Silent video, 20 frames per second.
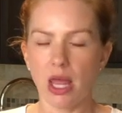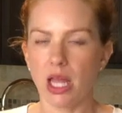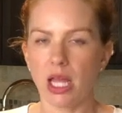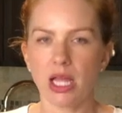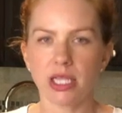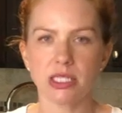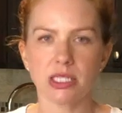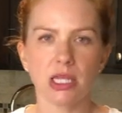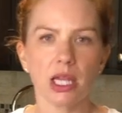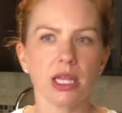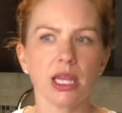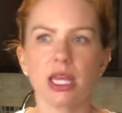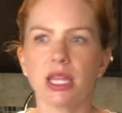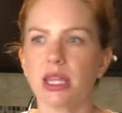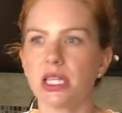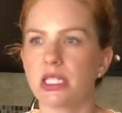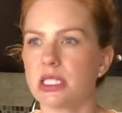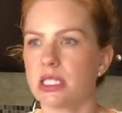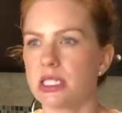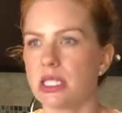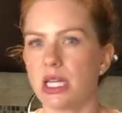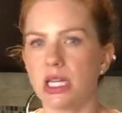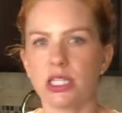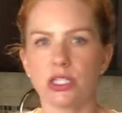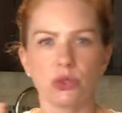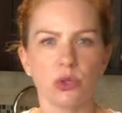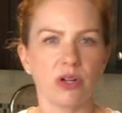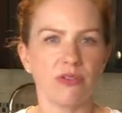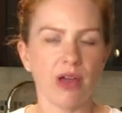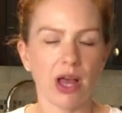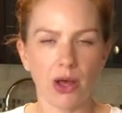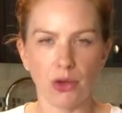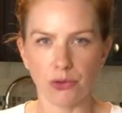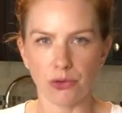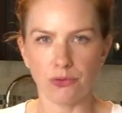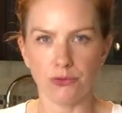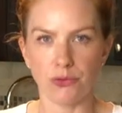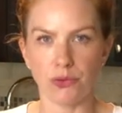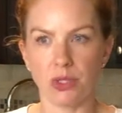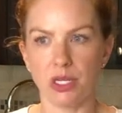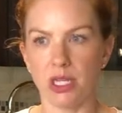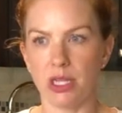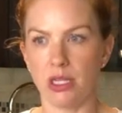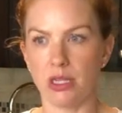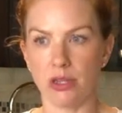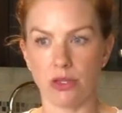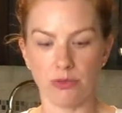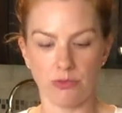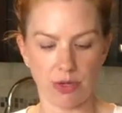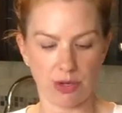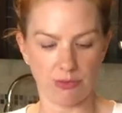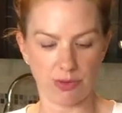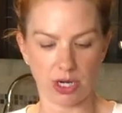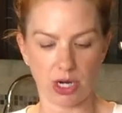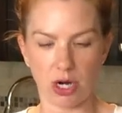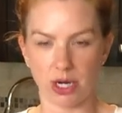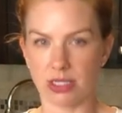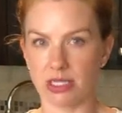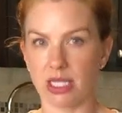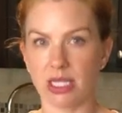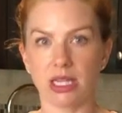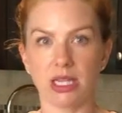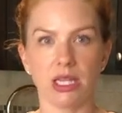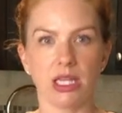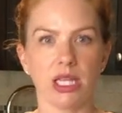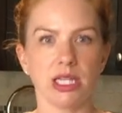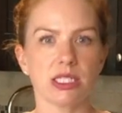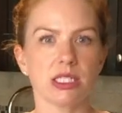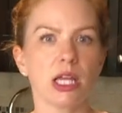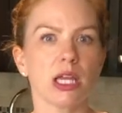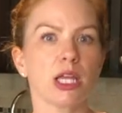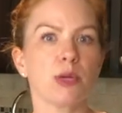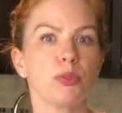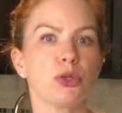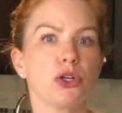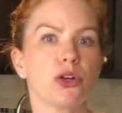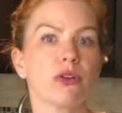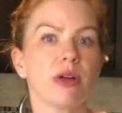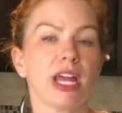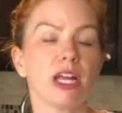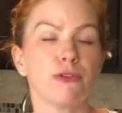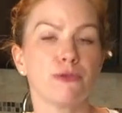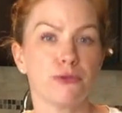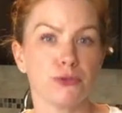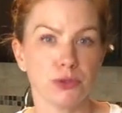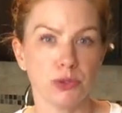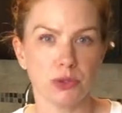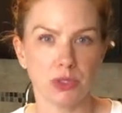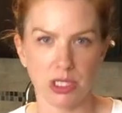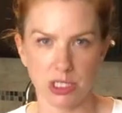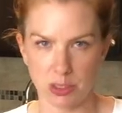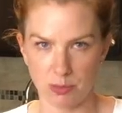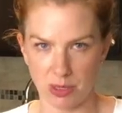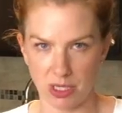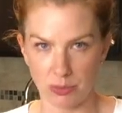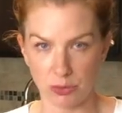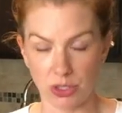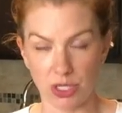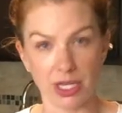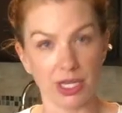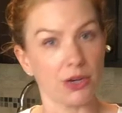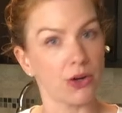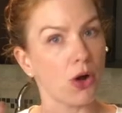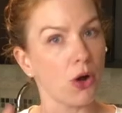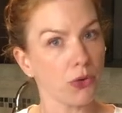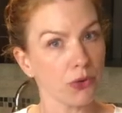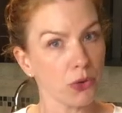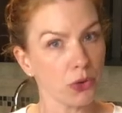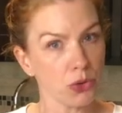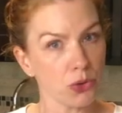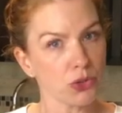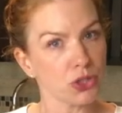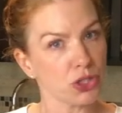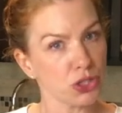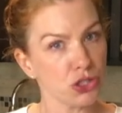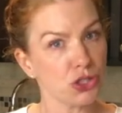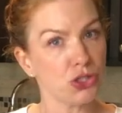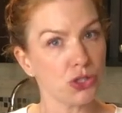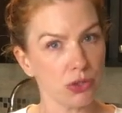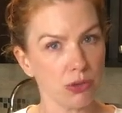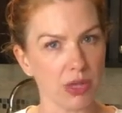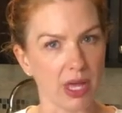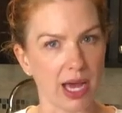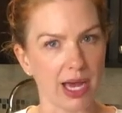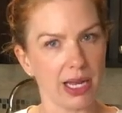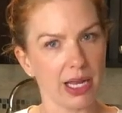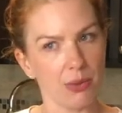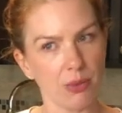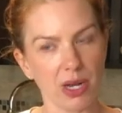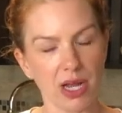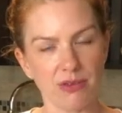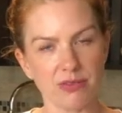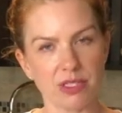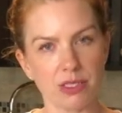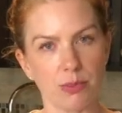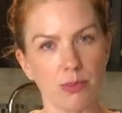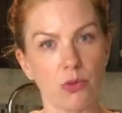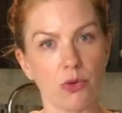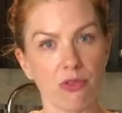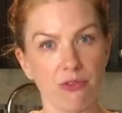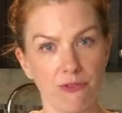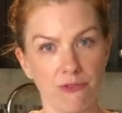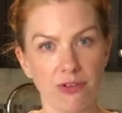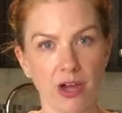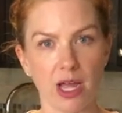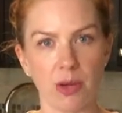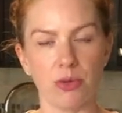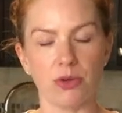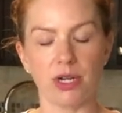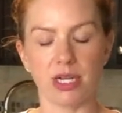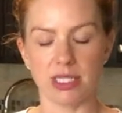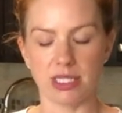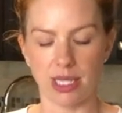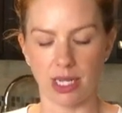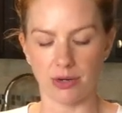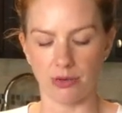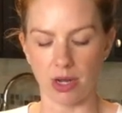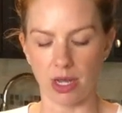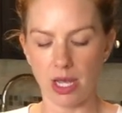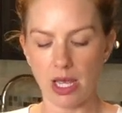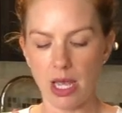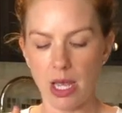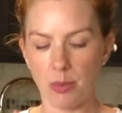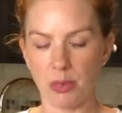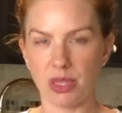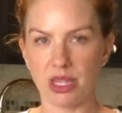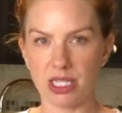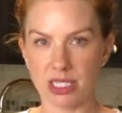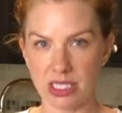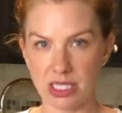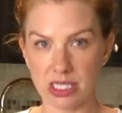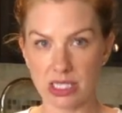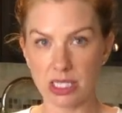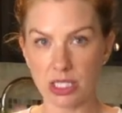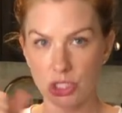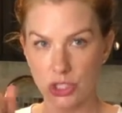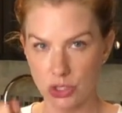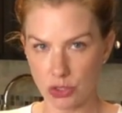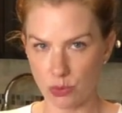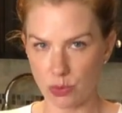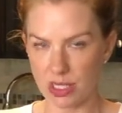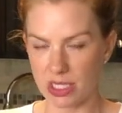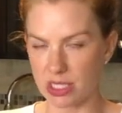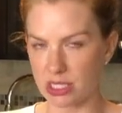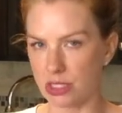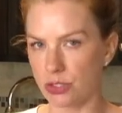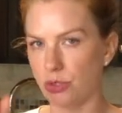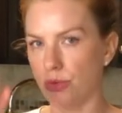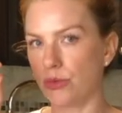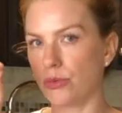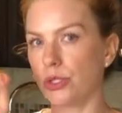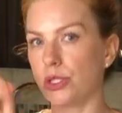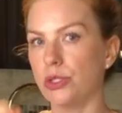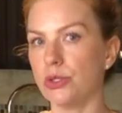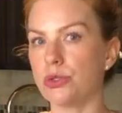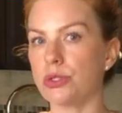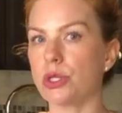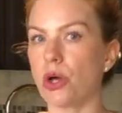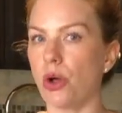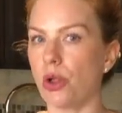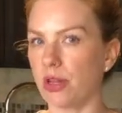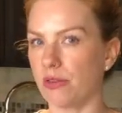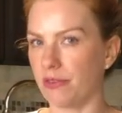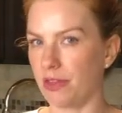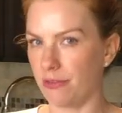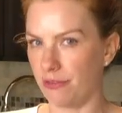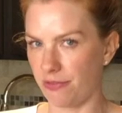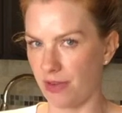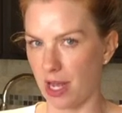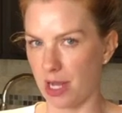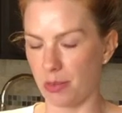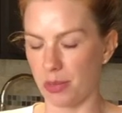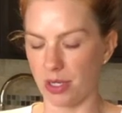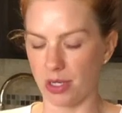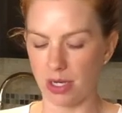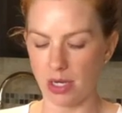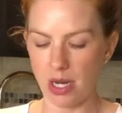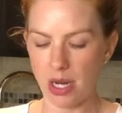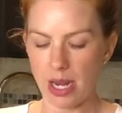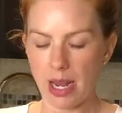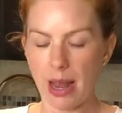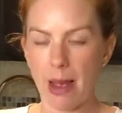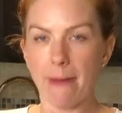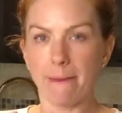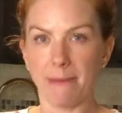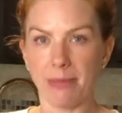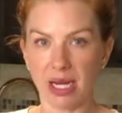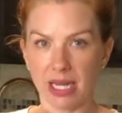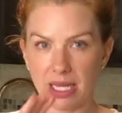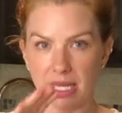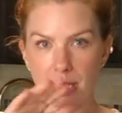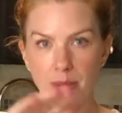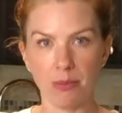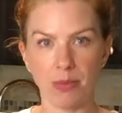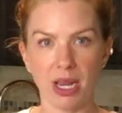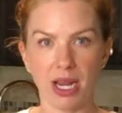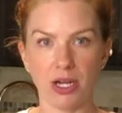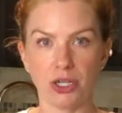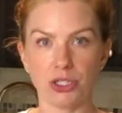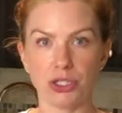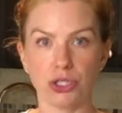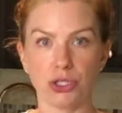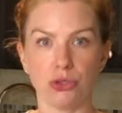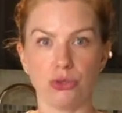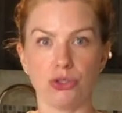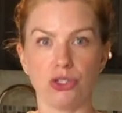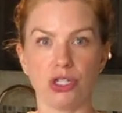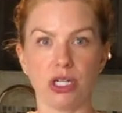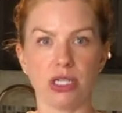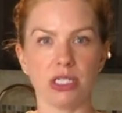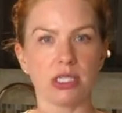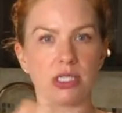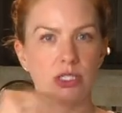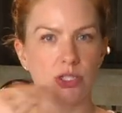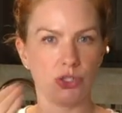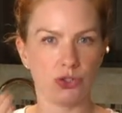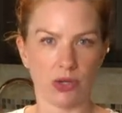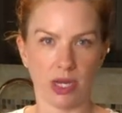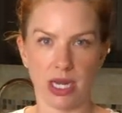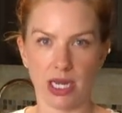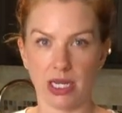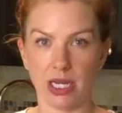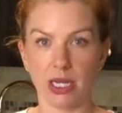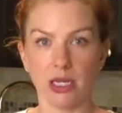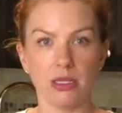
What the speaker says: it's not like this is any sort of health food in regards, like it's not like pureed fruit that's being put in here, although you could do that. It would have some more of the fiber, etc. But this is squeezed, so you lose all of the fiber. But compared to just straight,